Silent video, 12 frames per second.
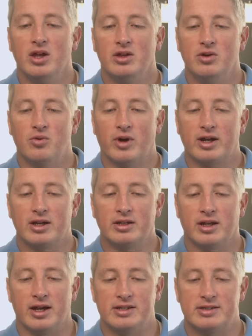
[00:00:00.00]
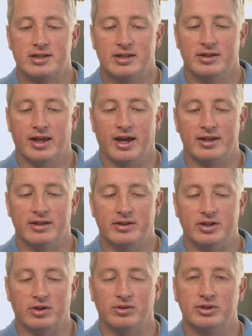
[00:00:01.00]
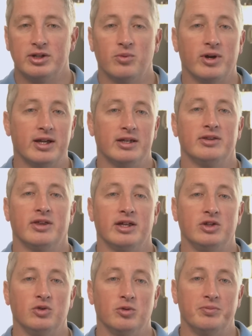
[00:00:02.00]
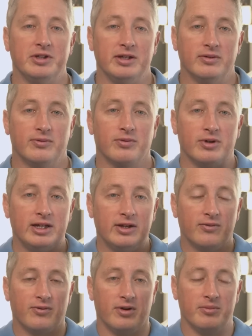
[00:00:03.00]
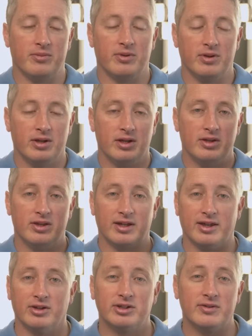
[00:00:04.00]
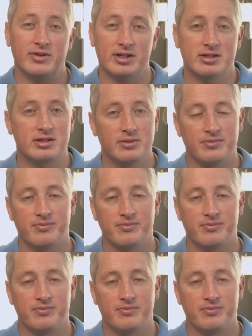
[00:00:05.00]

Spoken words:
You recognize that the only way that you'll be free from the guilt of this